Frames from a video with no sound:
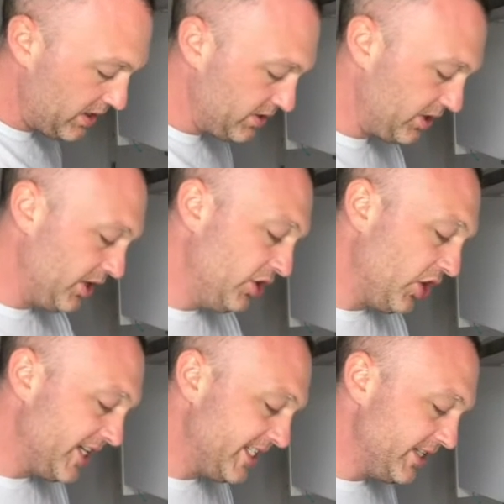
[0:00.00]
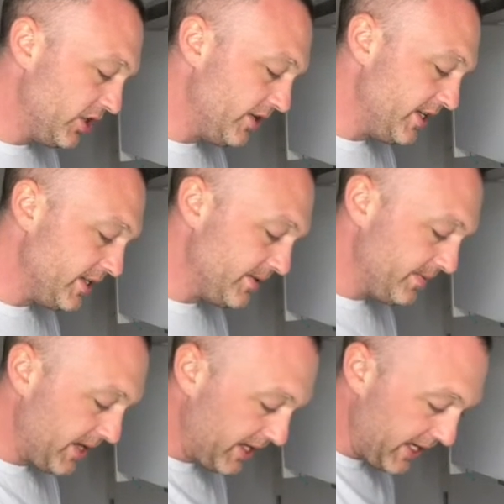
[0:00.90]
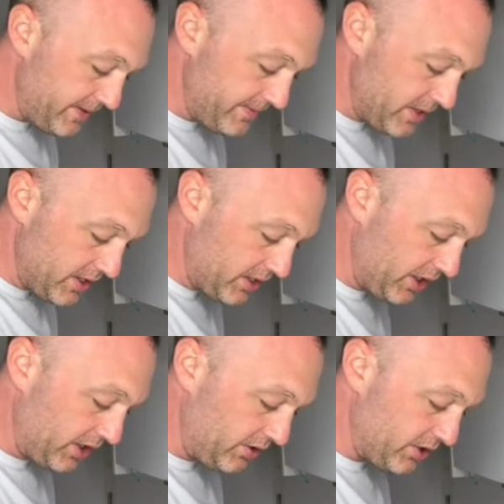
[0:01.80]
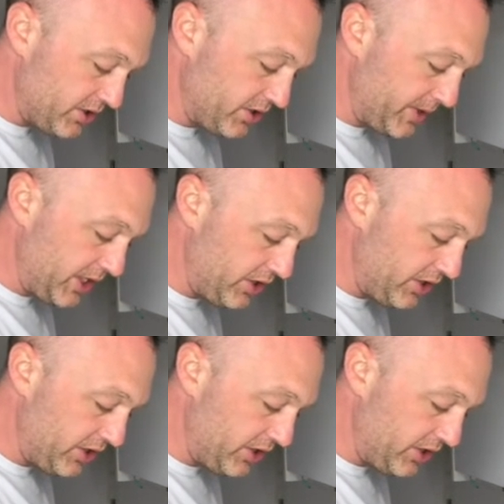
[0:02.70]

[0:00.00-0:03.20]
So at 90 degrees, and again, cut it across so we get a